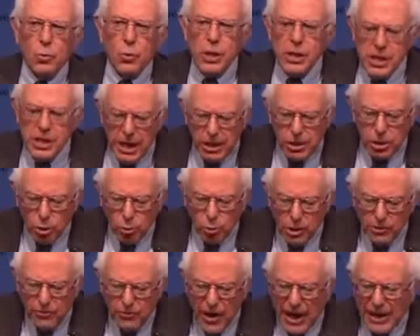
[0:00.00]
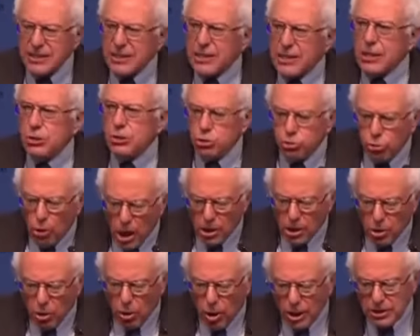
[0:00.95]
We need to invest in
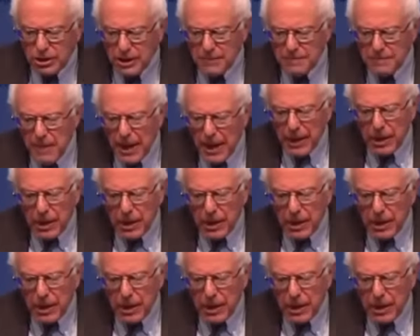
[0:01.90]
drug courts and